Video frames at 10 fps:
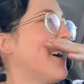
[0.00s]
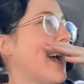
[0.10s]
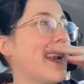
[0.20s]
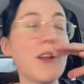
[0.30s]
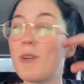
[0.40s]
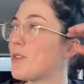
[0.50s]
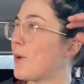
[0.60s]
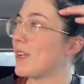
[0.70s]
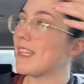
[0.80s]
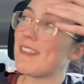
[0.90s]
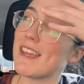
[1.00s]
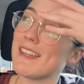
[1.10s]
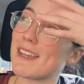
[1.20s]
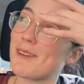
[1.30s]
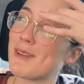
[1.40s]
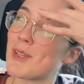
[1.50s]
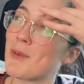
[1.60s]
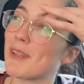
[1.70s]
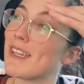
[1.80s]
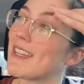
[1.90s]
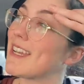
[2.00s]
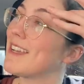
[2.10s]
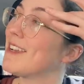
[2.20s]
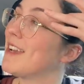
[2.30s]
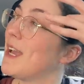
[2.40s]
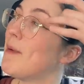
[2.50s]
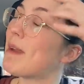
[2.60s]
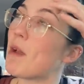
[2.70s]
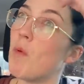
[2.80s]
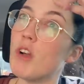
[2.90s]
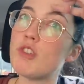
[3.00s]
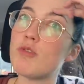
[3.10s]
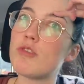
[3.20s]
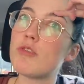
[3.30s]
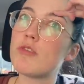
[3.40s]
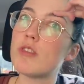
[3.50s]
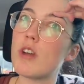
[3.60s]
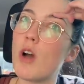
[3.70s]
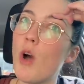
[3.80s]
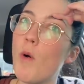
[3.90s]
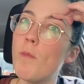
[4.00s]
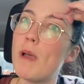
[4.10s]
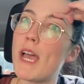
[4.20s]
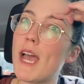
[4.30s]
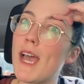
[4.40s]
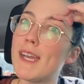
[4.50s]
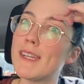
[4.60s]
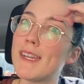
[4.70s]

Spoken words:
And I don't want to spoil anything. Like, I don't want to spoil anything. But I want to so bad.